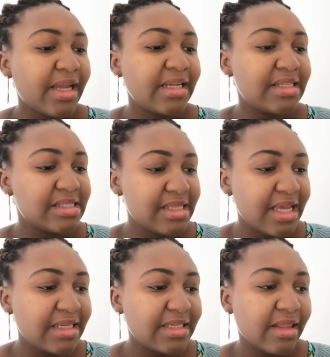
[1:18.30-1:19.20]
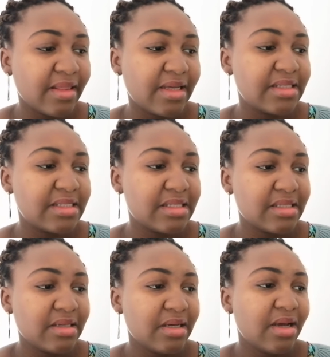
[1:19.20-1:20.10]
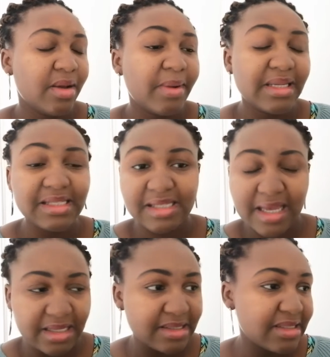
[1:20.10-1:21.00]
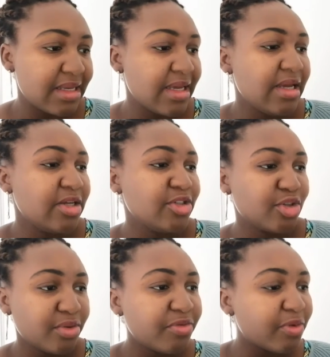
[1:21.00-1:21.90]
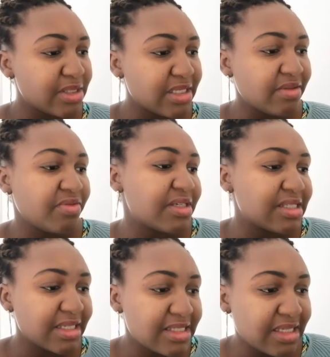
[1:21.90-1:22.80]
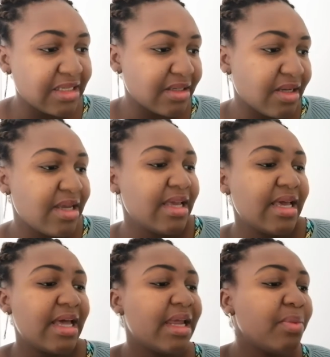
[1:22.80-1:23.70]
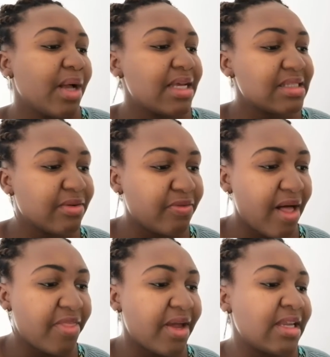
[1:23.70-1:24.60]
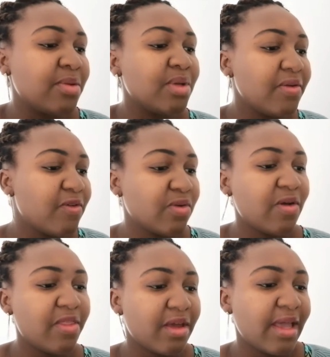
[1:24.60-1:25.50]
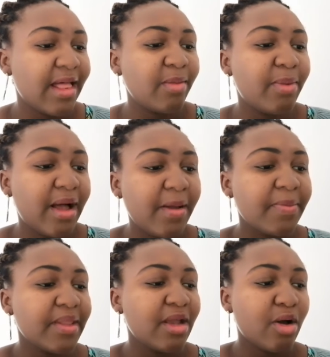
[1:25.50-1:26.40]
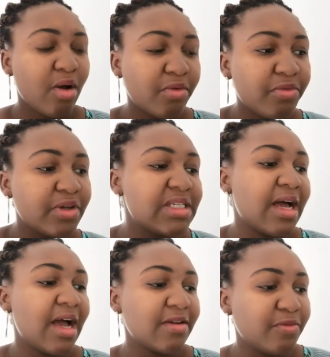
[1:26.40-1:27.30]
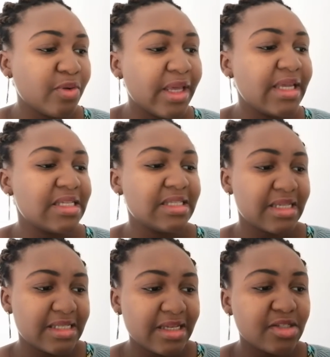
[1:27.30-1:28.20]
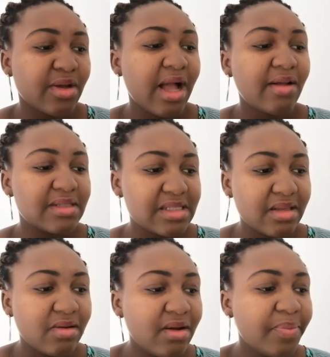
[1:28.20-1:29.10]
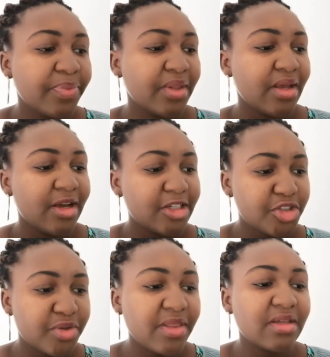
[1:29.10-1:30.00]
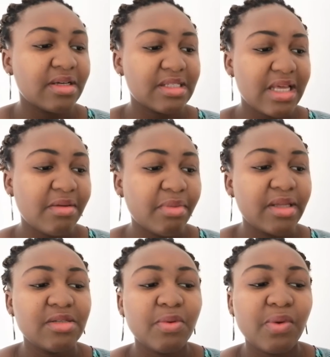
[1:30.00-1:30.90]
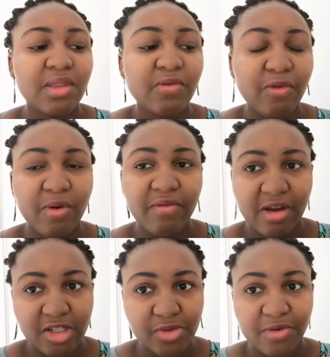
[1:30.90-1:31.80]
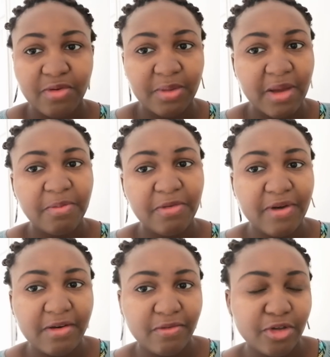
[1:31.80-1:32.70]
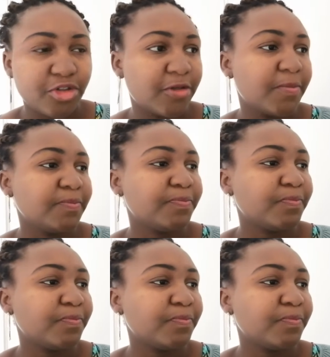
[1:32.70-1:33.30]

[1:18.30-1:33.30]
And it said that, and it says, John 14, verse 16, "And I will ask the Father, and he will give you another helper, comforter, advocate, intercessor, counselor, strengthener, standby to be with you forever." I just read from the Amplified Version.